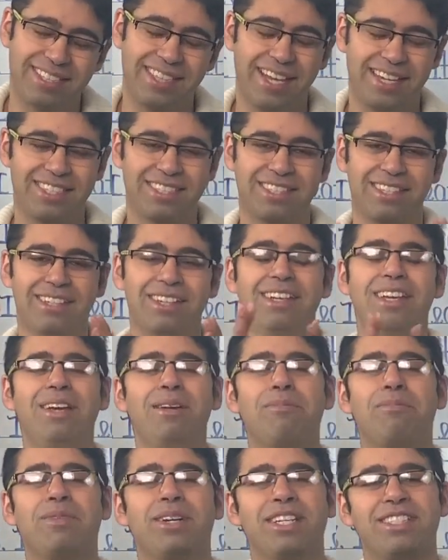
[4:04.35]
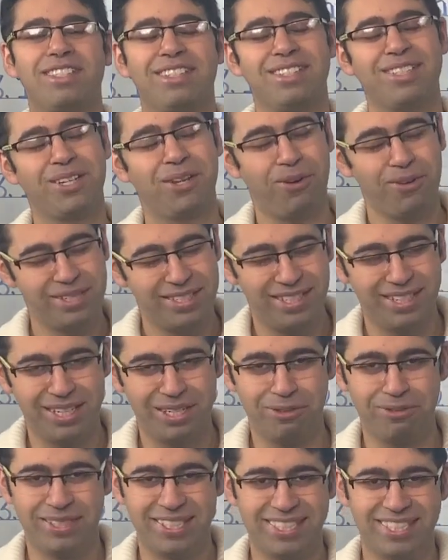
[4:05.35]
that's the present
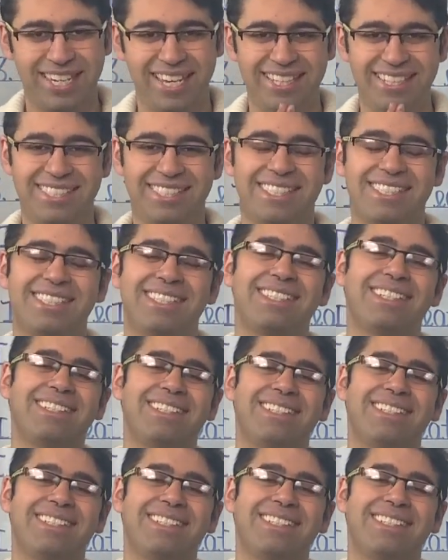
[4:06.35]
continuous tense.